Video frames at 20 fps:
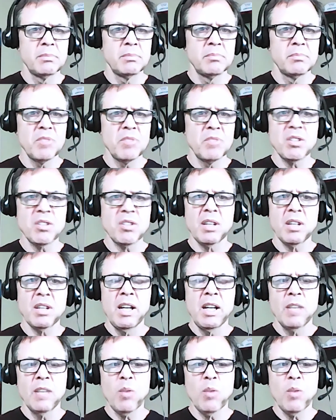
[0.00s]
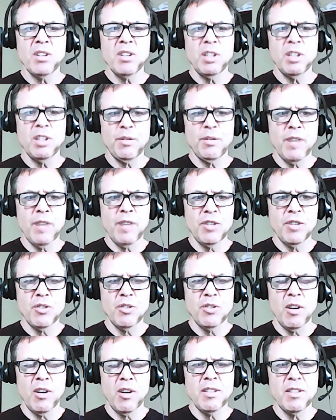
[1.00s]
This, watch this phrase,
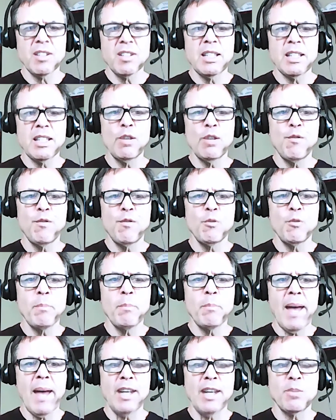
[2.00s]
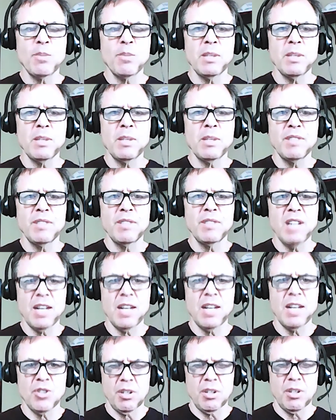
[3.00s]
John the skillful management of attention.